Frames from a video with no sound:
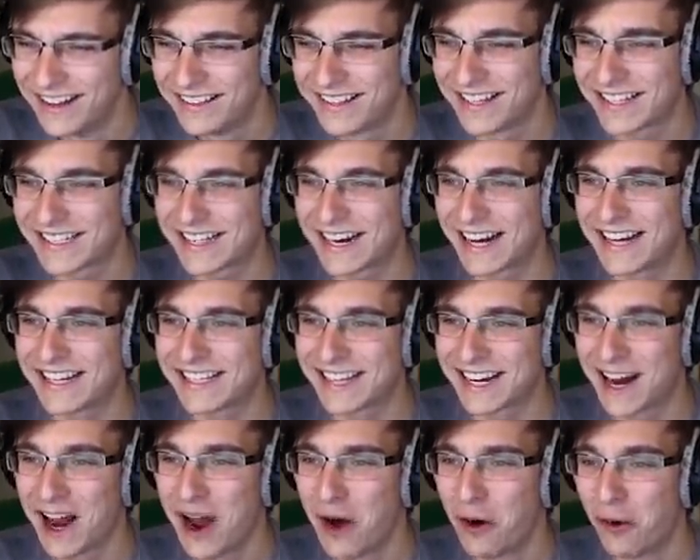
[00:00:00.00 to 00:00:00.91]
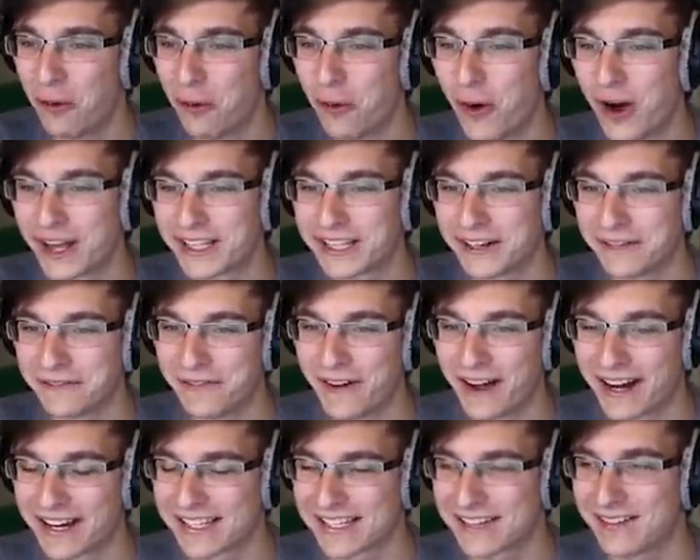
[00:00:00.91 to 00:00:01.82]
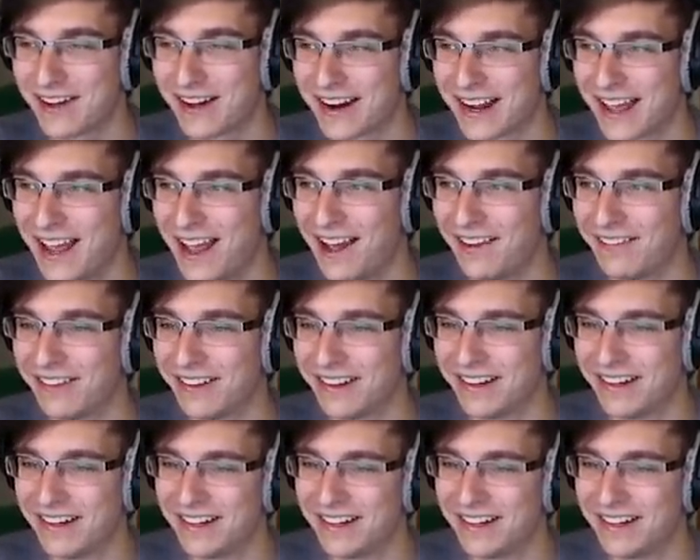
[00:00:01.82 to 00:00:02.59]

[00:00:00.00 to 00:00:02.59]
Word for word: This guy's like, what the fuck is about to happen?